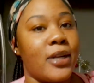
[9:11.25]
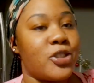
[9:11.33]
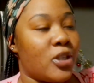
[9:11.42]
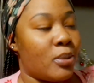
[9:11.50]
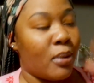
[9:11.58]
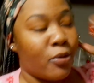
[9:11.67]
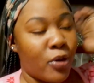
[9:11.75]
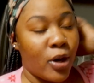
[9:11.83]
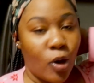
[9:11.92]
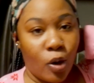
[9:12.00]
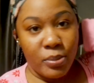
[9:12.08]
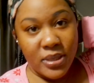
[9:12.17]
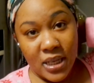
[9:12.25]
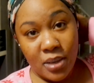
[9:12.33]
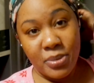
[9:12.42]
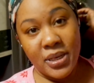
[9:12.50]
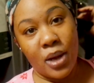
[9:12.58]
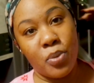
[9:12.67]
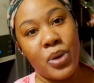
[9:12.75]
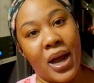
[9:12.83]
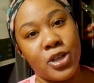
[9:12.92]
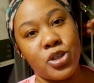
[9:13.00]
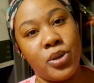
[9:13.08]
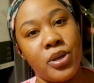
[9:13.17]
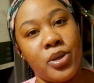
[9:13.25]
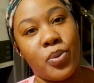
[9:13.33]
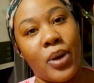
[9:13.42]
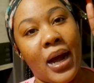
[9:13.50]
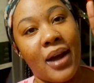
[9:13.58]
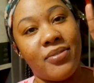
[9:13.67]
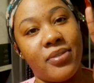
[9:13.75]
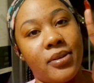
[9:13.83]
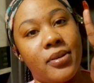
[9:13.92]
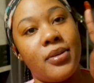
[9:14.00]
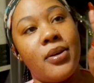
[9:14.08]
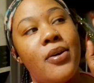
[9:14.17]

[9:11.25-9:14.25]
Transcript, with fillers: actually my friend called me telling me that we actually do have a